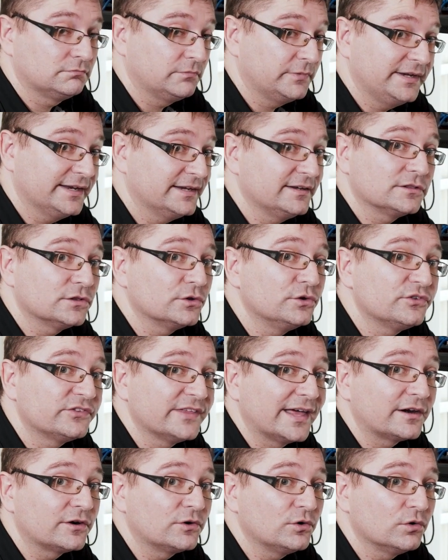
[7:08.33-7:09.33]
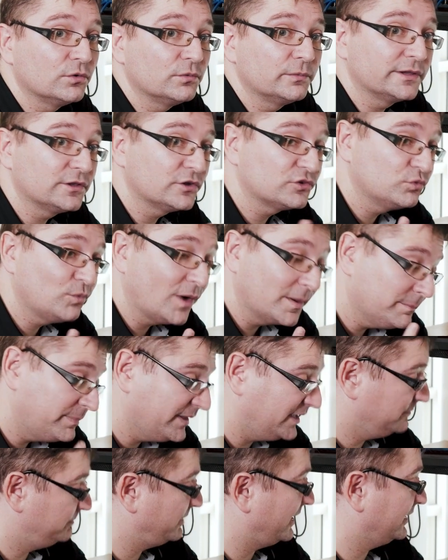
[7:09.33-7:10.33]
We didn't lose that at all. We lost one
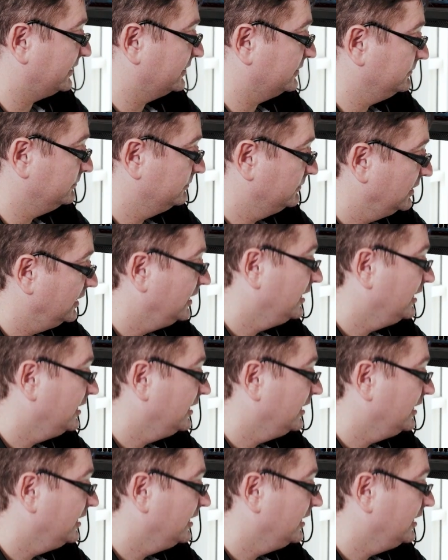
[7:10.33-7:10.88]
ping packet.